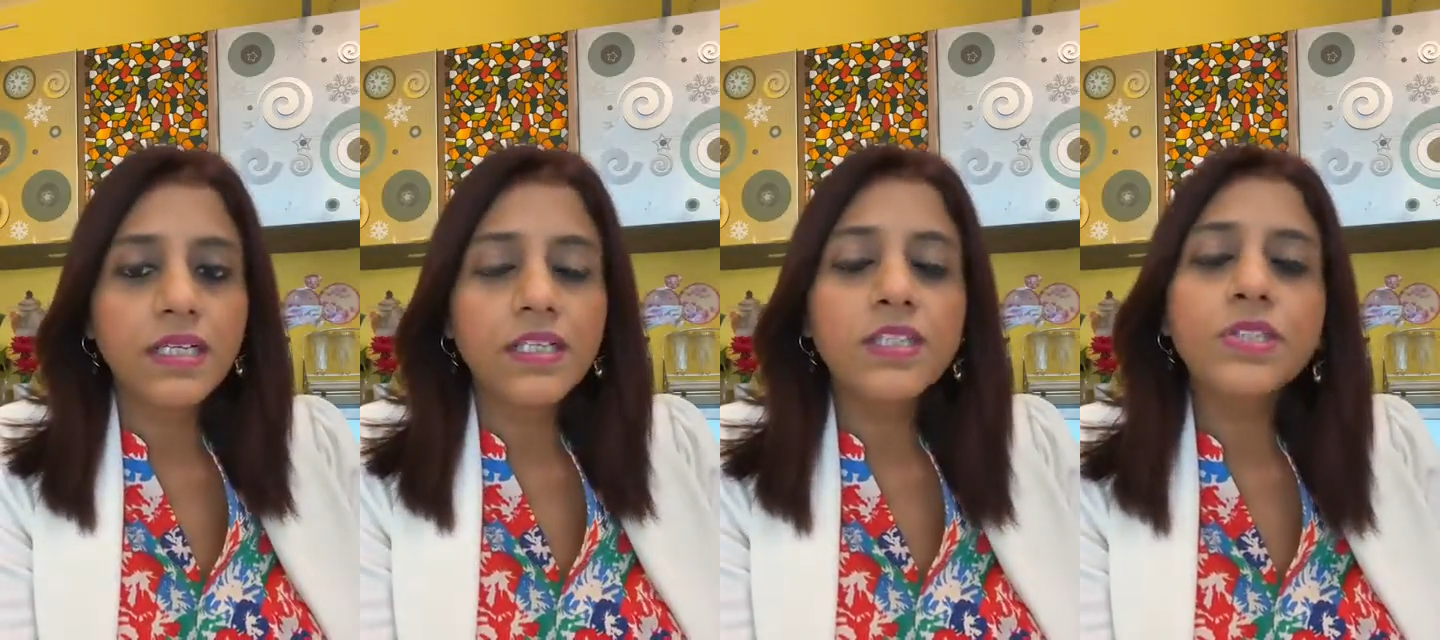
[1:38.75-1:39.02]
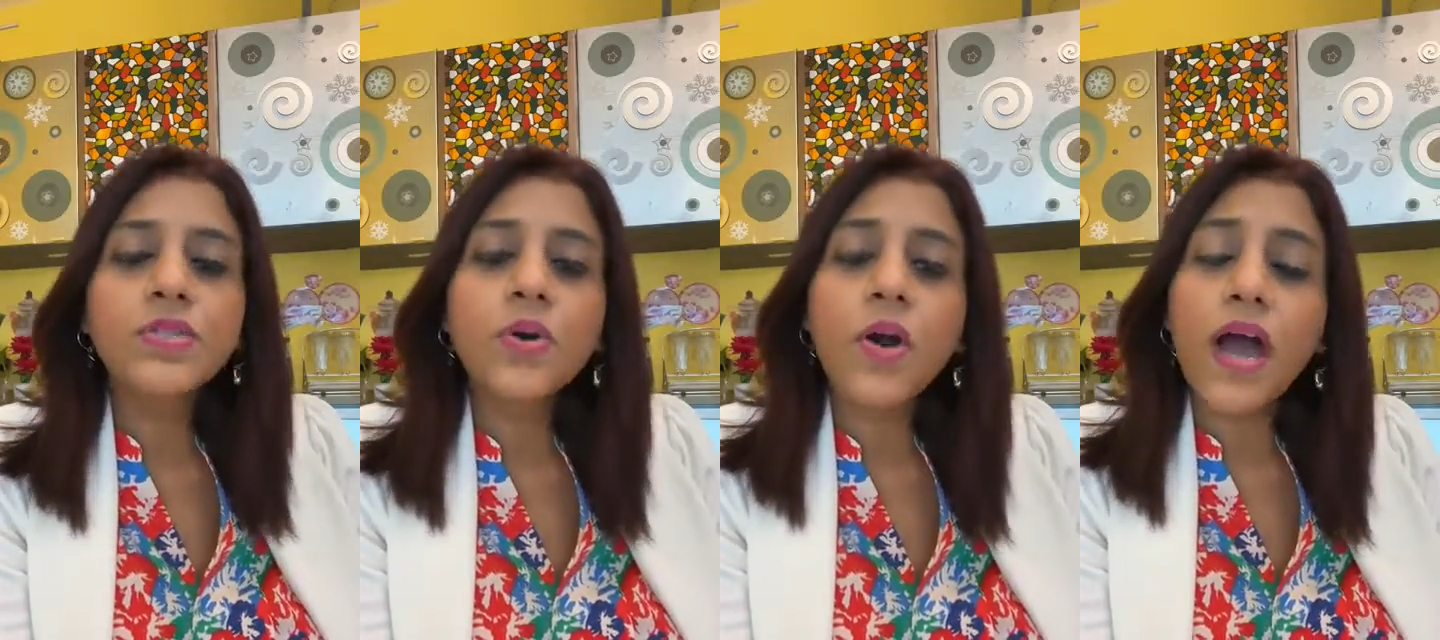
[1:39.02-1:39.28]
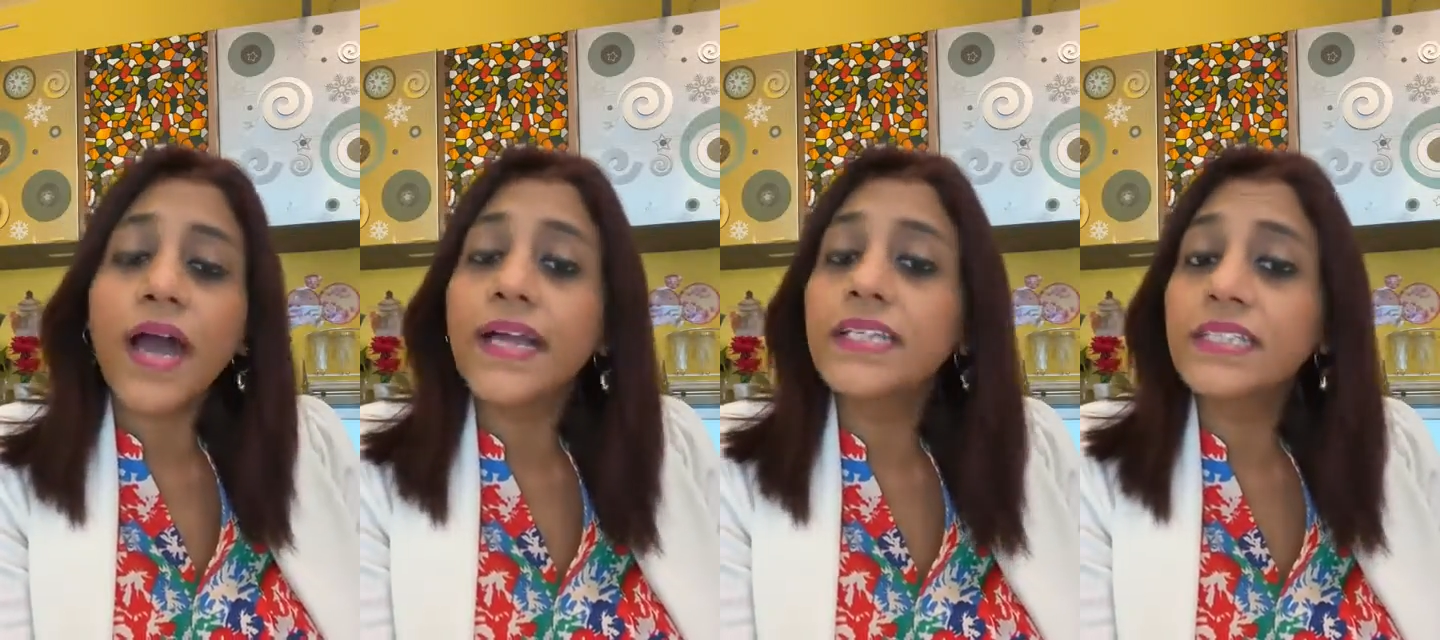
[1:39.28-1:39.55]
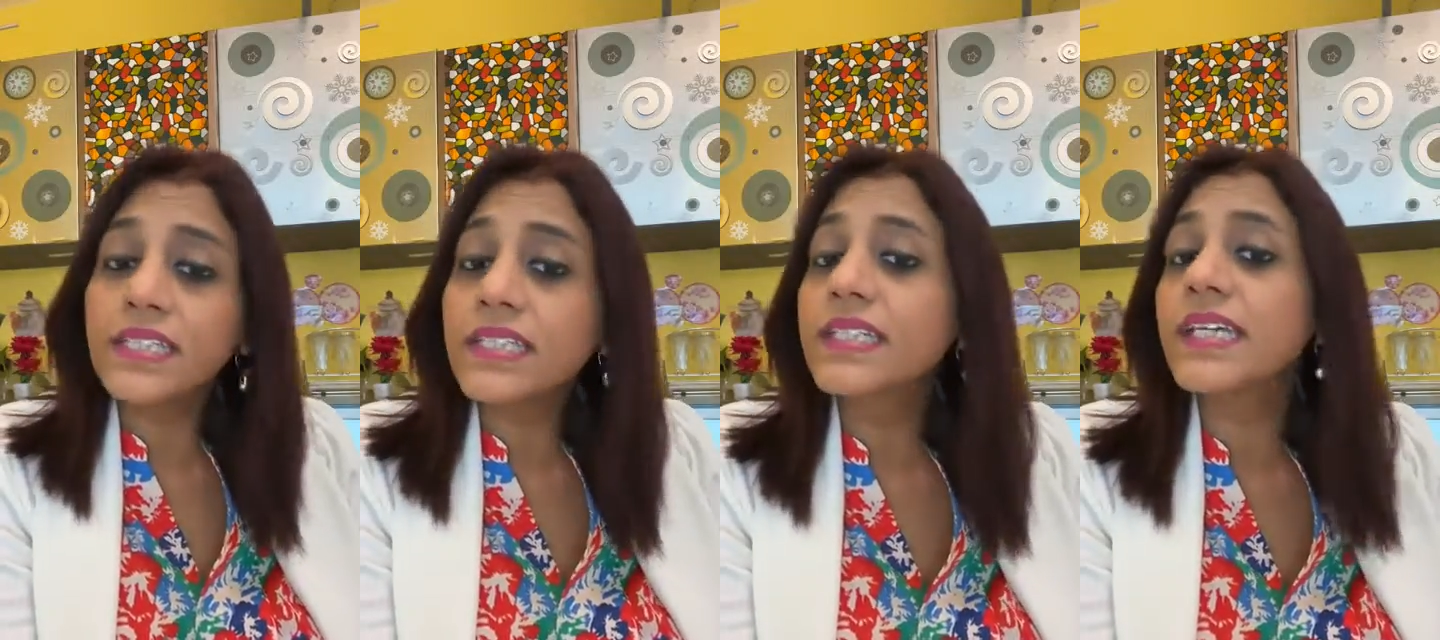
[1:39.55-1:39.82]
So I
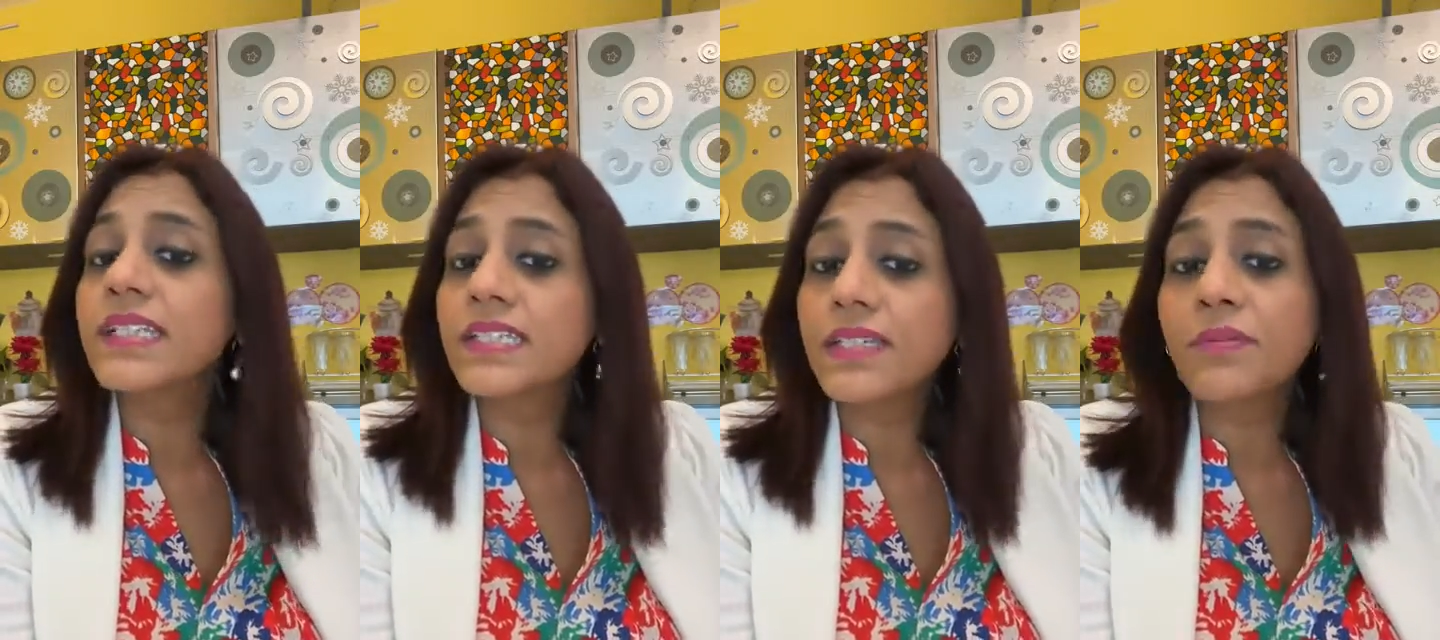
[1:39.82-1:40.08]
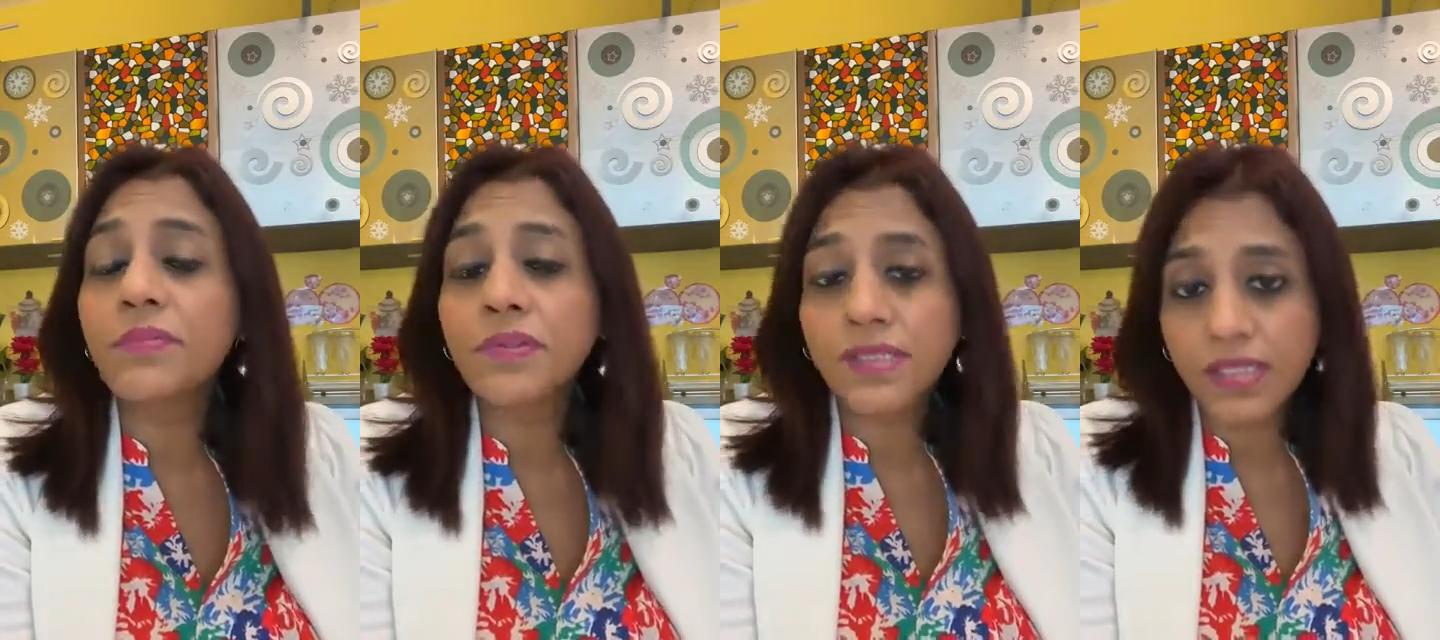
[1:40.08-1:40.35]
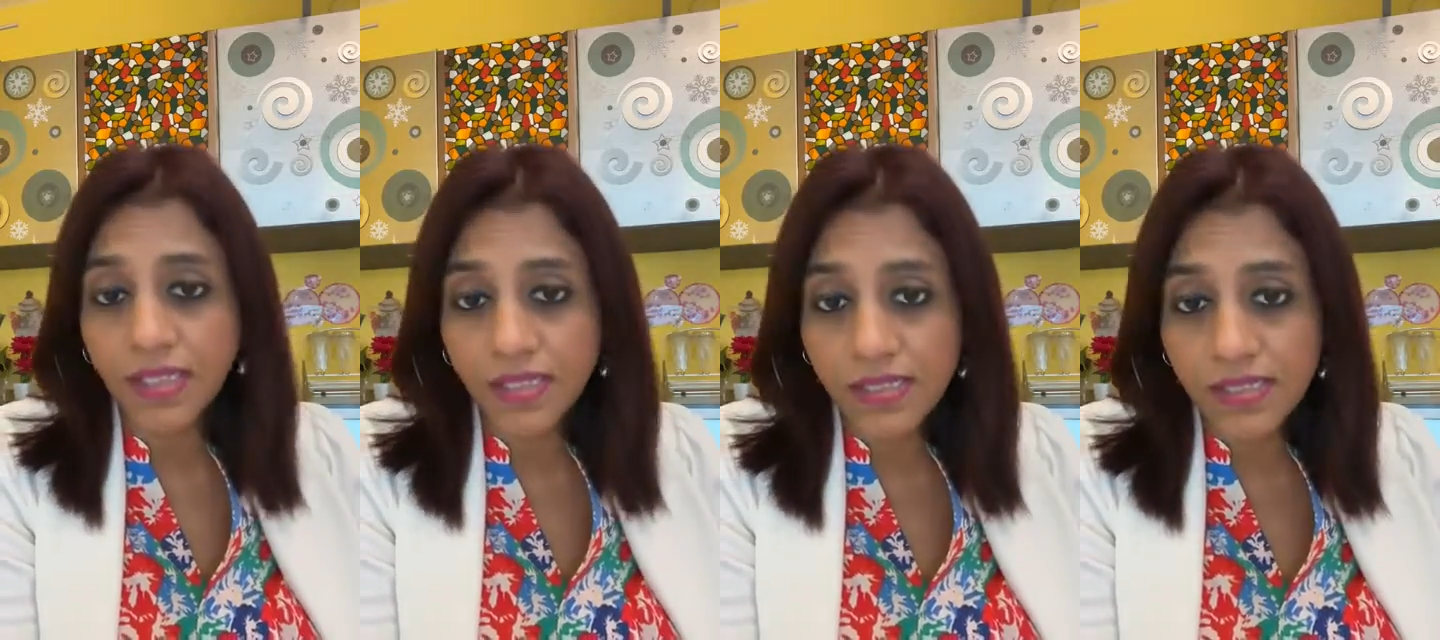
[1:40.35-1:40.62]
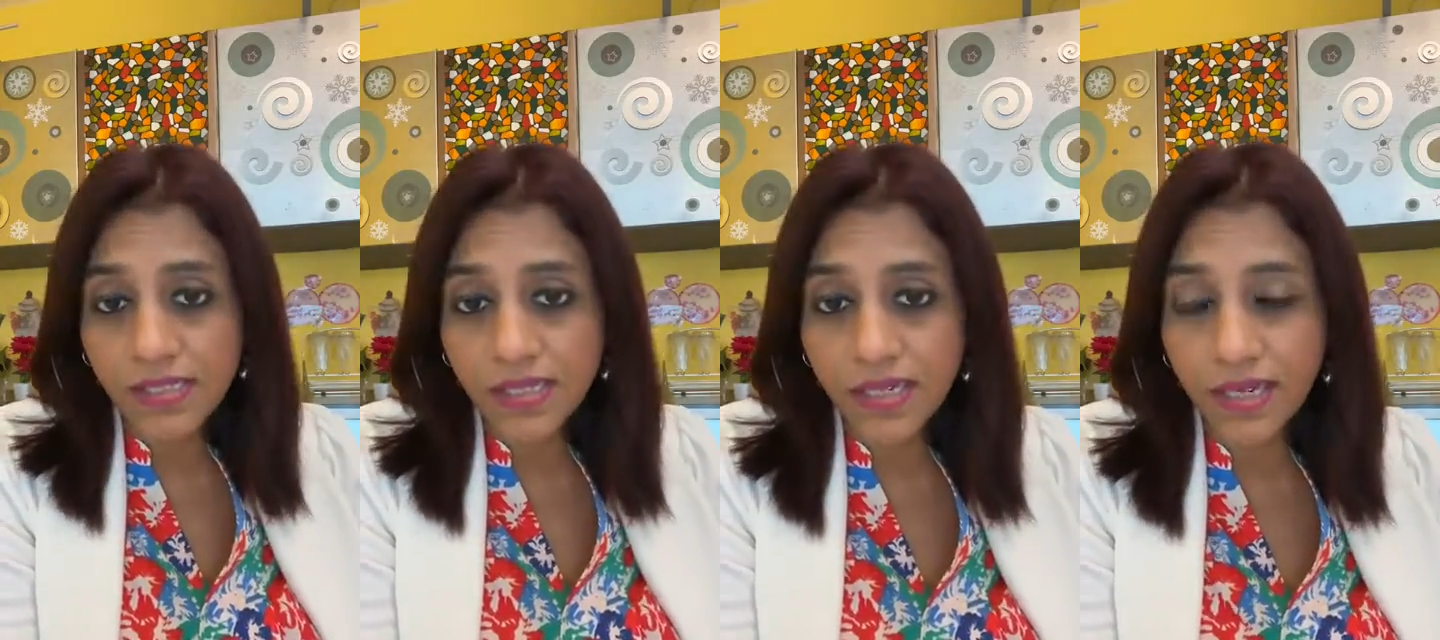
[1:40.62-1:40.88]
did get some results.